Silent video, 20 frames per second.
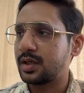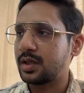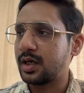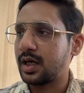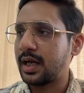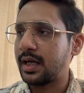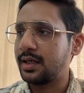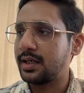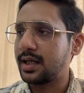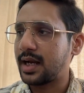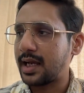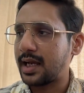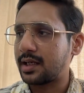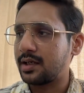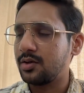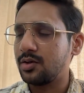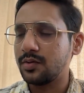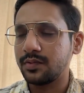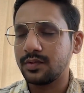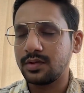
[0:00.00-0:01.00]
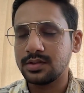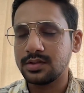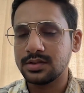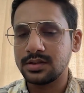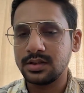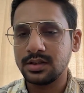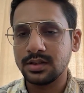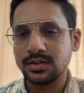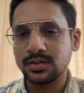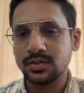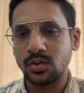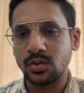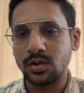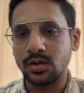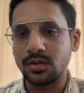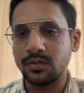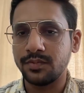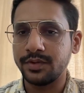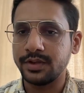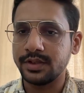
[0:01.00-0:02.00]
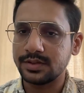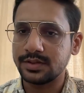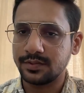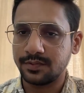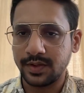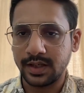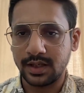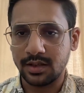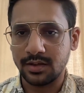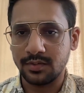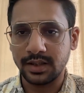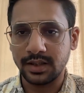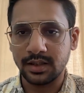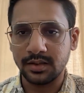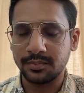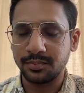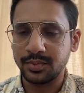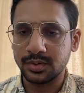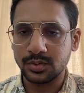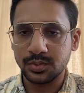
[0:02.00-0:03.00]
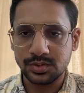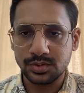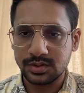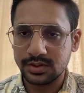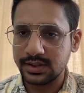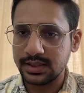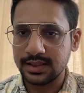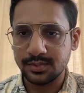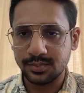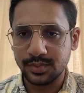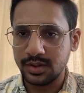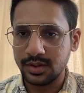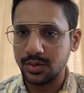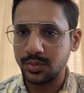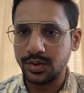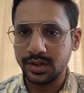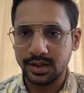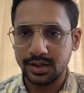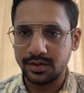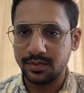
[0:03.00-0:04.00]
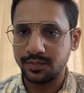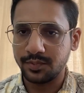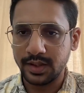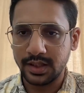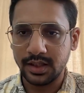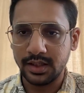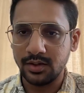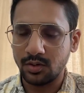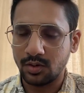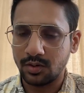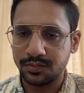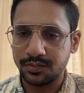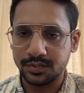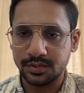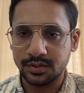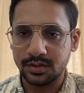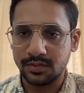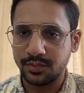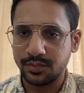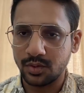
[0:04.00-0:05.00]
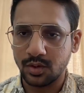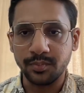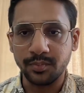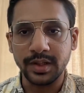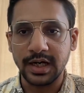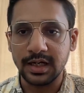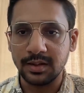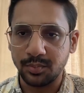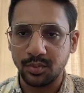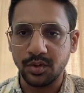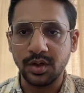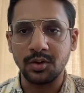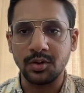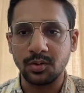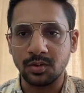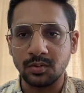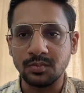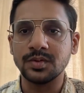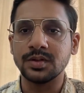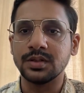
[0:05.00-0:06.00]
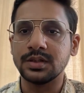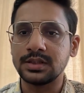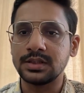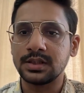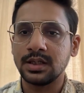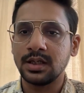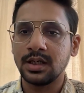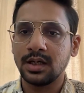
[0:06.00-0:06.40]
And cracking of this deal is always effective, and Tutsi has been doing it very often from that point onwards.